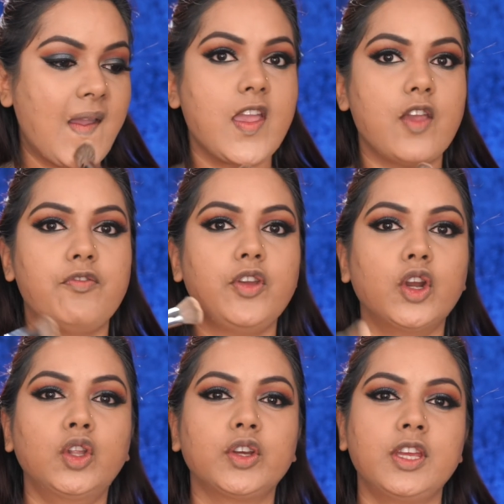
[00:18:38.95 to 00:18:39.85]
If
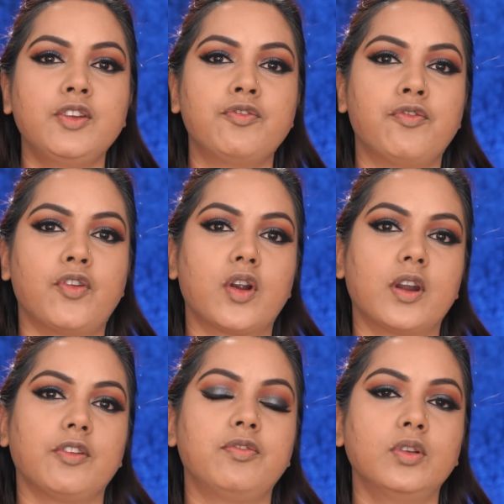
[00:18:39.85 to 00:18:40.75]
you're looking for
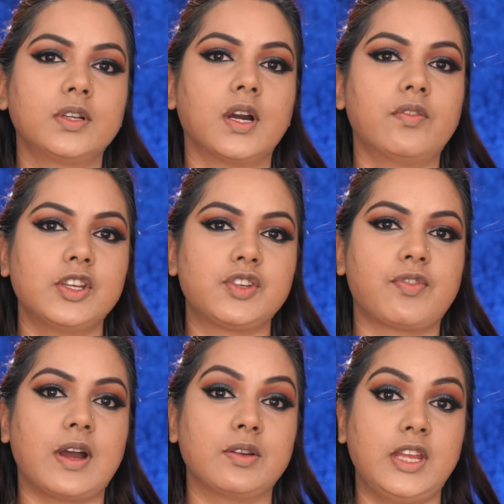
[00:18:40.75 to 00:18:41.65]
a full coverage
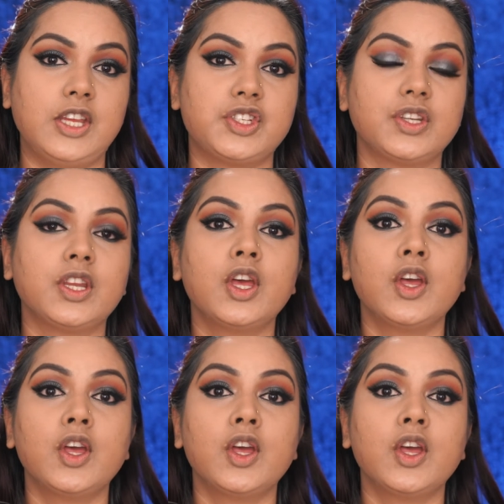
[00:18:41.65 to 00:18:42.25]
foundation